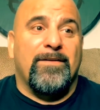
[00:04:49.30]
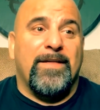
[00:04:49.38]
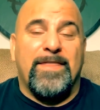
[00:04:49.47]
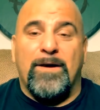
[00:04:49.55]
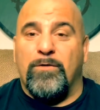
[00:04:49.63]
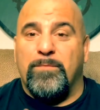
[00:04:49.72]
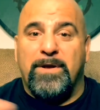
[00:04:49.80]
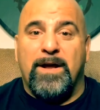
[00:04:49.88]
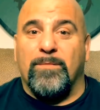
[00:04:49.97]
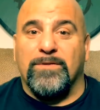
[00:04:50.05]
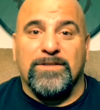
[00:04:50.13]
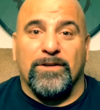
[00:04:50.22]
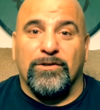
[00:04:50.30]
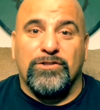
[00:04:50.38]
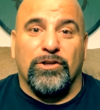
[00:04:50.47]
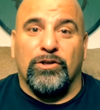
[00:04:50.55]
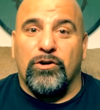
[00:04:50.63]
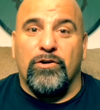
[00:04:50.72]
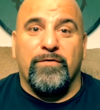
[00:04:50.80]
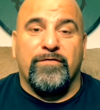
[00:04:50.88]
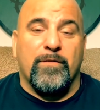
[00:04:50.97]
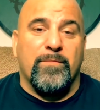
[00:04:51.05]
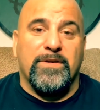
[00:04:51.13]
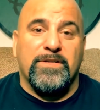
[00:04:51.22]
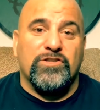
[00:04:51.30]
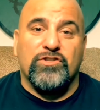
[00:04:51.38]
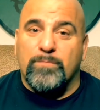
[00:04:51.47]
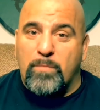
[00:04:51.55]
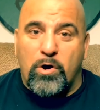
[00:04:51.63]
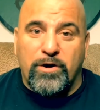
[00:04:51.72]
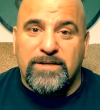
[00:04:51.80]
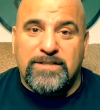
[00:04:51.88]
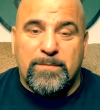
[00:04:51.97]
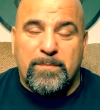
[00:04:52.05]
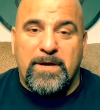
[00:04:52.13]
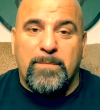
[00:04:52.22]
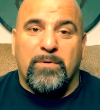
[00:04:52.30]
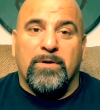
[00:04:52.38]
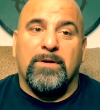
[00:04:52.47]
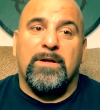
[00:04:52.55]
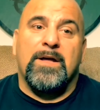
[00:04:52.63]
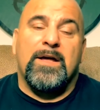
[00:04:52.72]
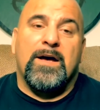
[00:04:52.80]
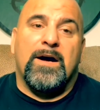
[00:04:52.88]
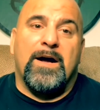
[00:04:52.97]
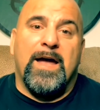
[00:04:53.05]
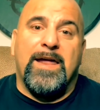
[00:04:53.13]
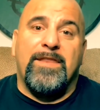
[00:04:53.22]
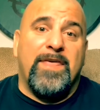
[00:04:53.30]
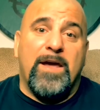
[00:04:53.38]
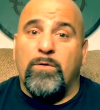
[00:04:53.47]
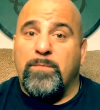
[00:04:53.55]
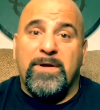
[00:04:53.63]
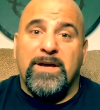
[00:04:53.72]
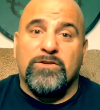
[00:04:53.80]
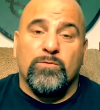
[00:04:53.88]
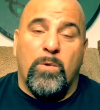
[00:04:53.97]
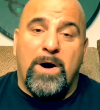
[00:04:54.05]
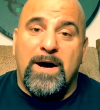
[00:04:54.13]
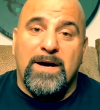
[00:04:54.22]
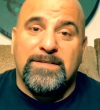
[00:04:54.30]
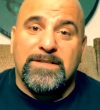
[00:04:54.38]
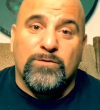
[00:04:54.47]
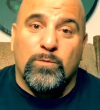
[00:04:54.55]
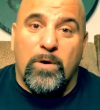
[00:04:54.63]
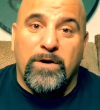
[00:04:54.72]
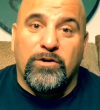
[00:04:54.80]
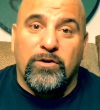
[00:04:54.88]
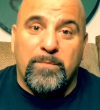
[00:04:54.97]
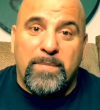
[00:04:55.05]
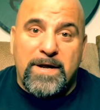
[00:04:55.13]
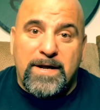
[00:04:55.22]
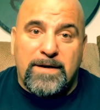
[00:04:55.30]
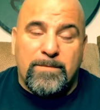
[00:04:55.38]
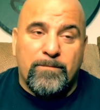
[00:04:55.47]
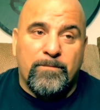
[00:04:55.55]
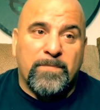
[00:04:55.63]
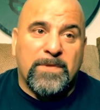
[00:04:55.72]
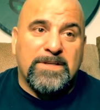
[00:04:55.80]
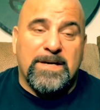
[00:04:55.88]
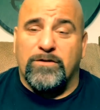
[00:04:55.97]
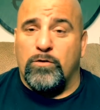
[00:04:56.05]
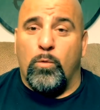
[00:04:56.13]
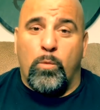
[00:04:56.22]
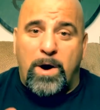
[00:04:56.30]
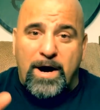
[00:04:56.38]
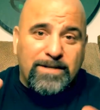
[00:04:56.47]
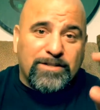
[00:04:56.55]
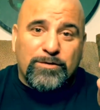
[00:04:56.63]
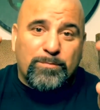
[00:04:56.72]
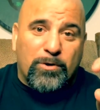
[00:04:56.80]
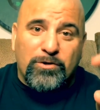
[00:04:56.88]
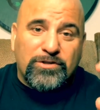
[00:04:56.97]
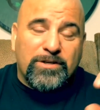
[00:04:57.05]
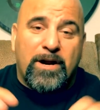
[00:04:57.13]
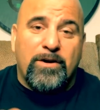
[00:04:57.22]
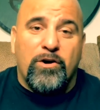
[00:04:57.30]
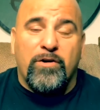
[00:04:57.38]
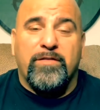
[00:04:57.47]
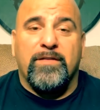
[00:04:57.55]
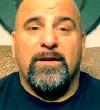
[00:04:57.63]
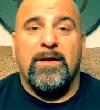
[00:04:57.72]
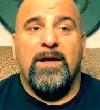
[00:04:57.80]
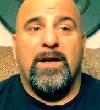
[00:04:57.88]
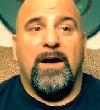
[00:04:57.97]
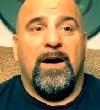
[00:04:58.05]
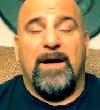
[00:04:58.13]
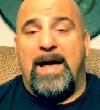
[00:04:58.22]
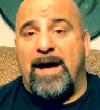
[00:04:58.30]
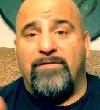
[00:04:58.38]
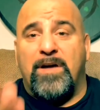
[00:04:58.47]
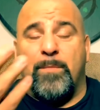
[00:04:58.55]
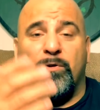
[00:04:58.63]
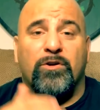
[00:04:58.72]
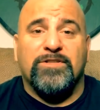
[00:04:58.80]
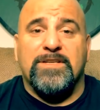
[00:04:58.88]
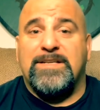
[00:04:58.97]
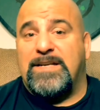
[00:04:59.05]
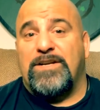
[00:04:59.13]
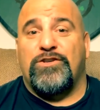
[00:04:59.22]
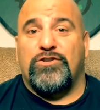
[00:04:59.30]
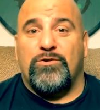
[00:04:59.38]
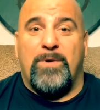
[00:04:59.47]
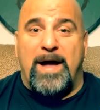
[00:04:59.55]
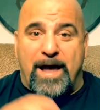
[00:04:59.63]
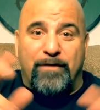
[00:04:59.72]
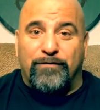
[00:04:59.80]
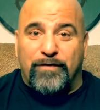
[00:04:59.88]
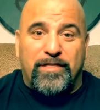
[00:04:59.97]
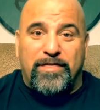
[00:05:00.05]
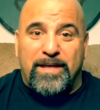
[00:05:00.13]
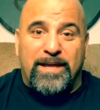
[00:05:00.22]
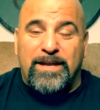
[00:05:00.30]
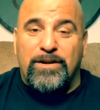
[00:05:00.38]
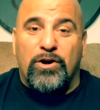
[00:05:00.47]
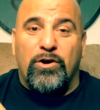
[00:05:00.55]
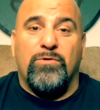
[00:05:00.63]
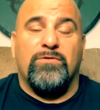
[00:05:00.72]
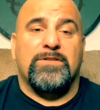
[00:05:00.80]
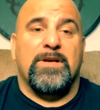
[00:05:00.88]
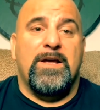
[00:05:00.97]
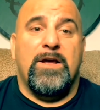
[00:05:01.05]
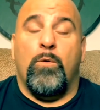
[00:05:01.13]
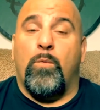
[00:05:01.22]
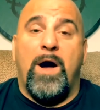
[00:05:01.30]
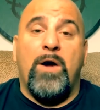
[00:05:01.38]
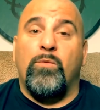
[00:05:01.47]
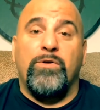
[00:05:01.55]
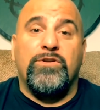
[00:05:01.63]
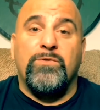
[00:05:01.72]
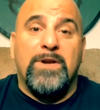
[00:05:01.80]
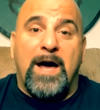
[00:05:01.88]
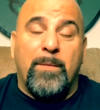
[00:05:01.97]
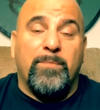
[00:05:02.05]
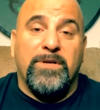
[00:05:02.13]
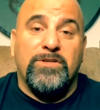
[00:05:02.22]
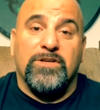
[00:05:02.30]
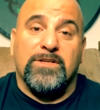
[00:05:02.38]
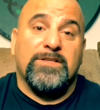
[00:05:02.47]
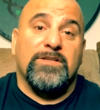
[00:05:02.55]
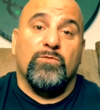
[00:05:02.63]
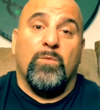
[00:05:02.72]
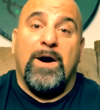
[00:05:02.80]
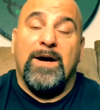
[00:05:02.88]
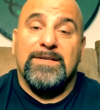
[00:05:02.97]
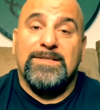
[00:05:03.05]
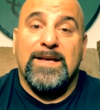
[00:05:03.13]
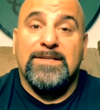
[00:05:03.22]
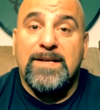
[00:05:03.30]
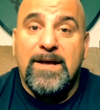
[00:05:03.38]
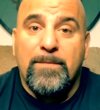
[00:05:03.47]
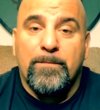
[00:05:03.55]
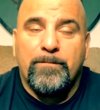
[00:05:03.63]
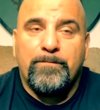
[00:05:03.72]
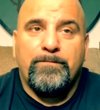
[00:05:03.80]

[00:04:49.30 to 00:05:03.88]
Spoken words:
They would be able to learn from the smartest people, and they would be as wise as one could be. Take the wisest person on earth, Have that person teach you everything he knows. Why would you not be just as wise as him?